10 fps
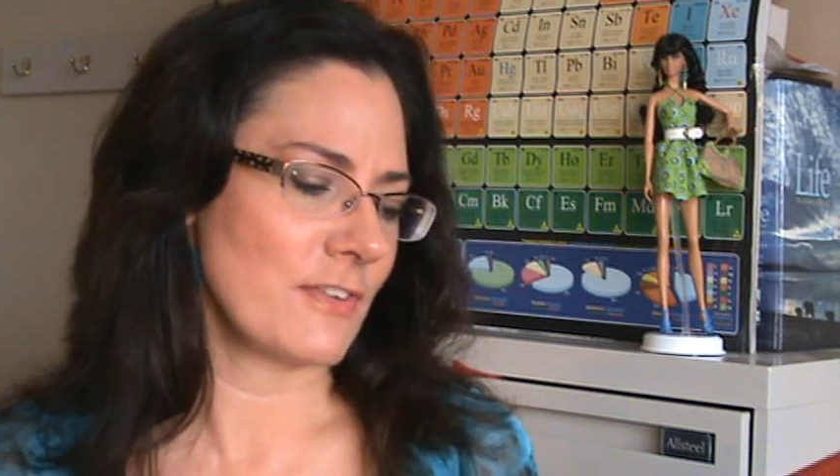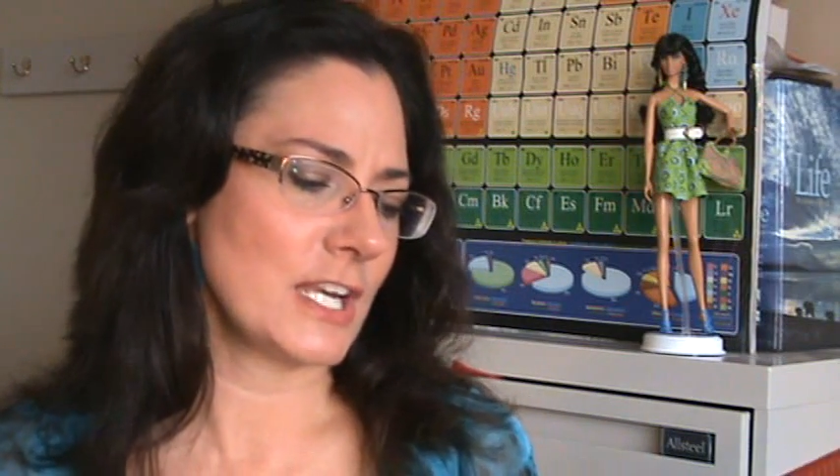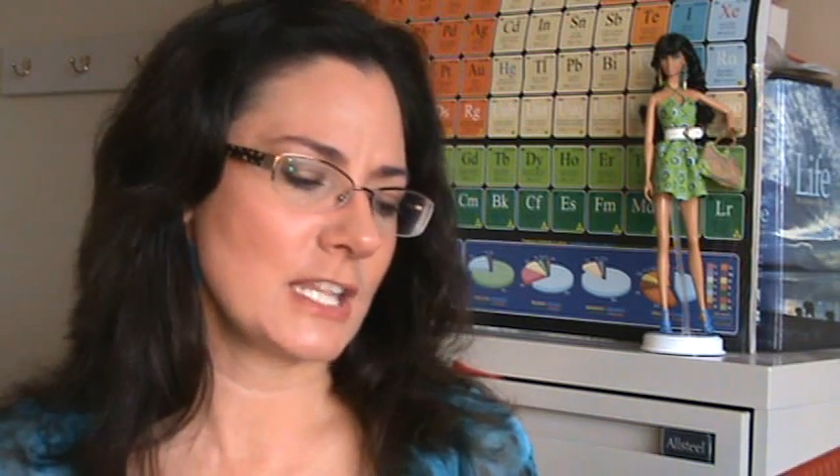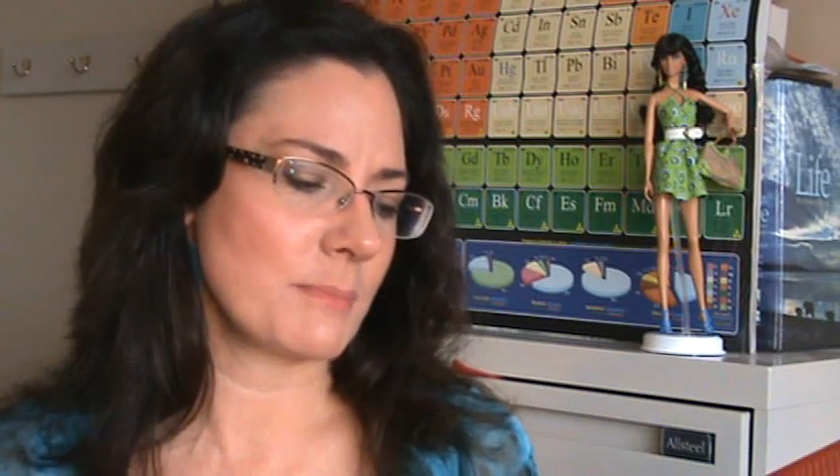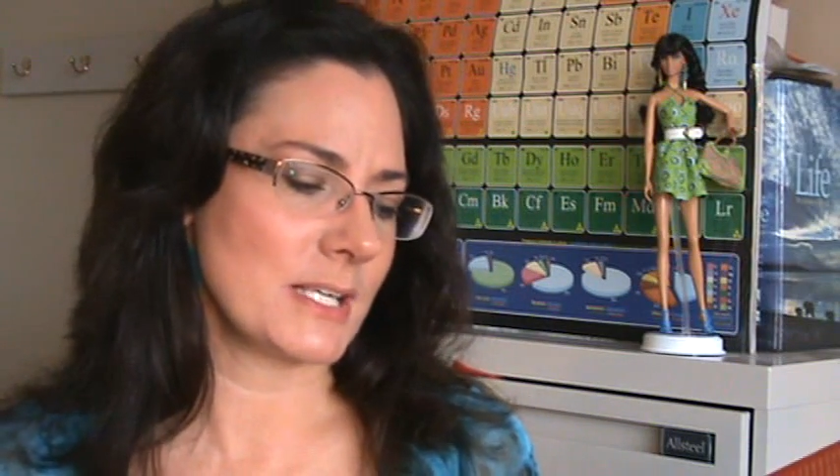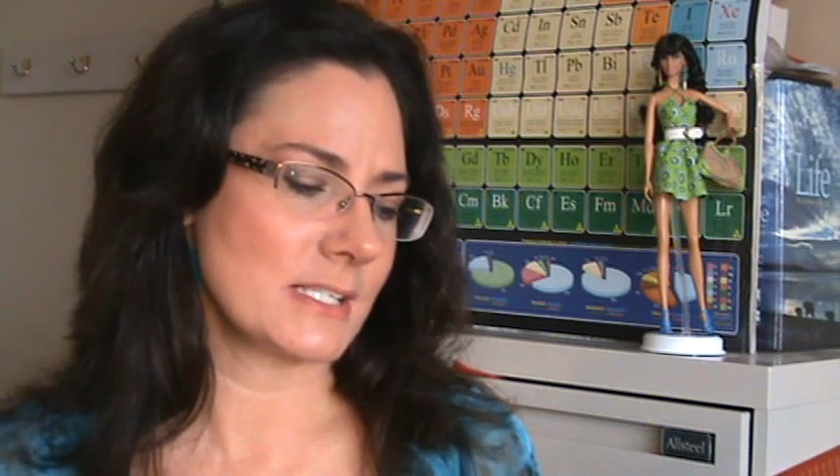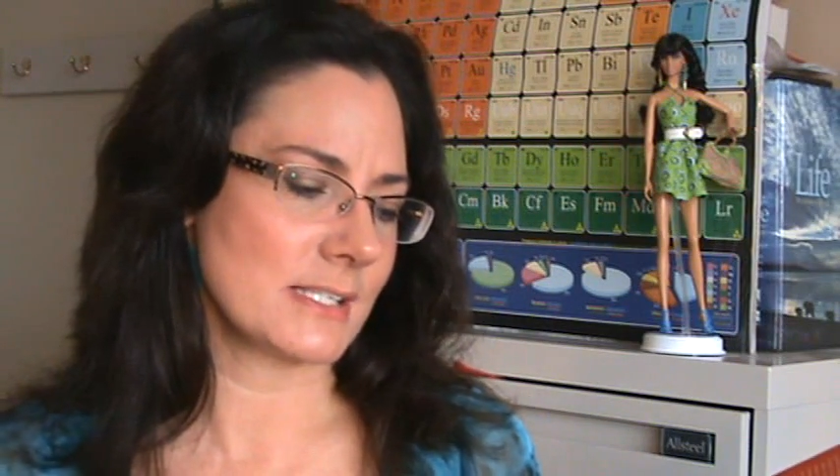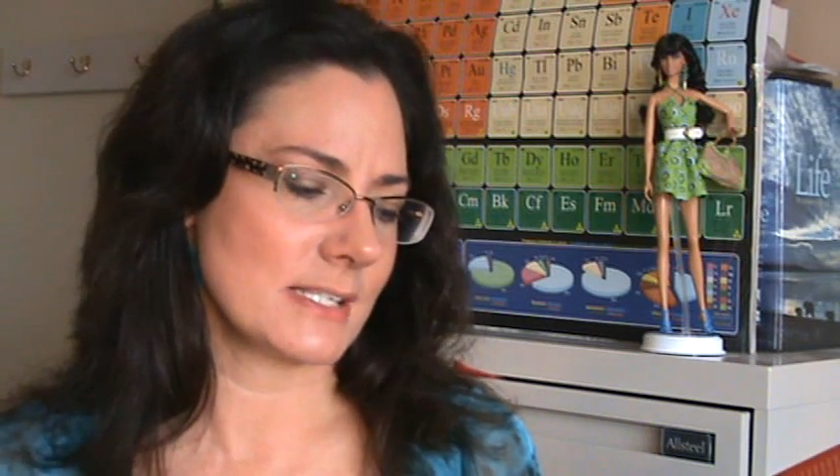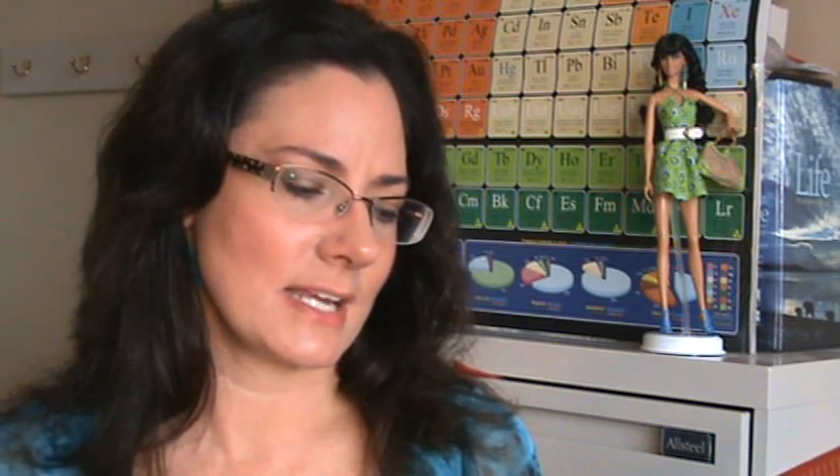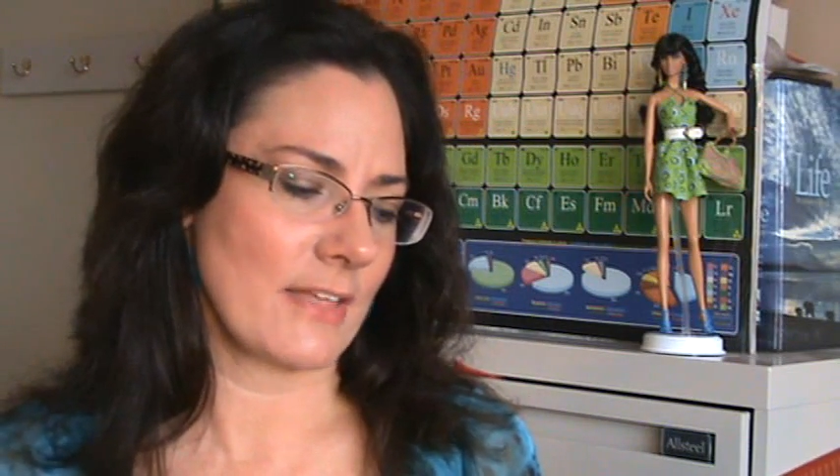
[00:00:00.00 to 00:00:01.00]
Fitting the
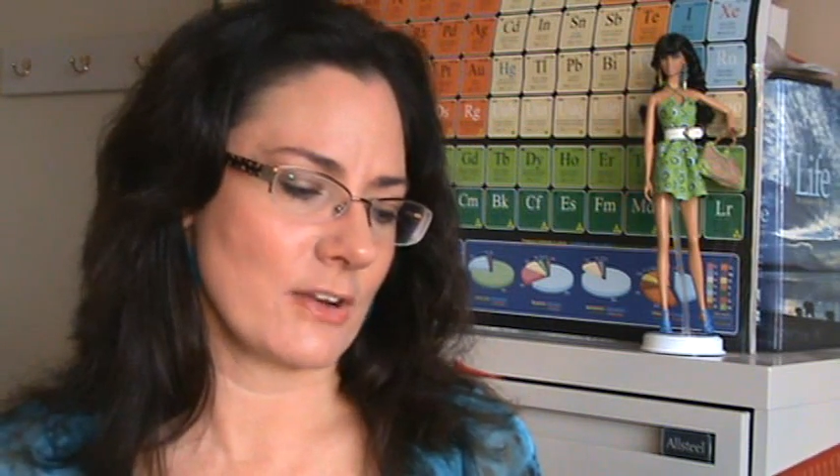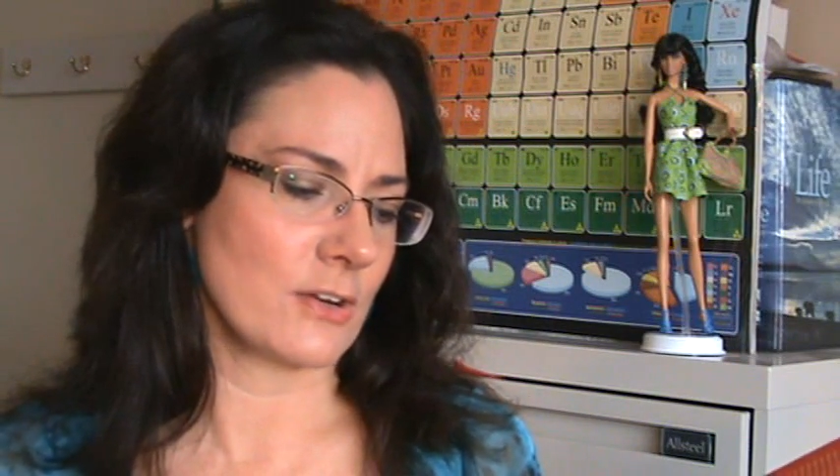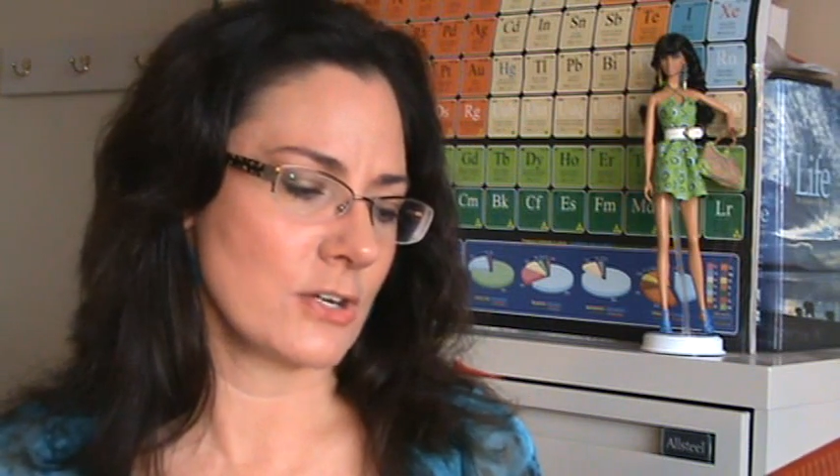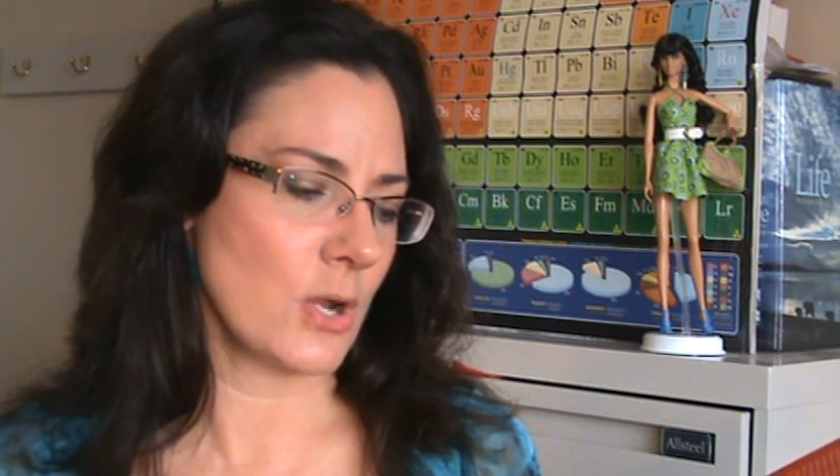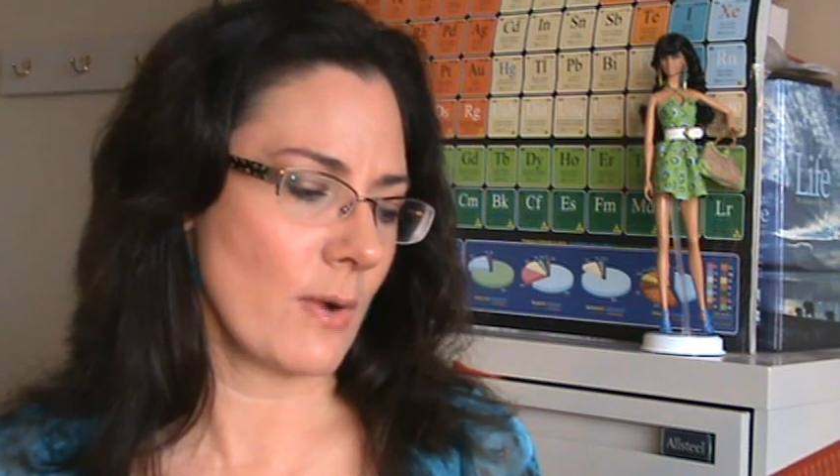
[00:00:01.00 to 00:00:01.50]
pieces together.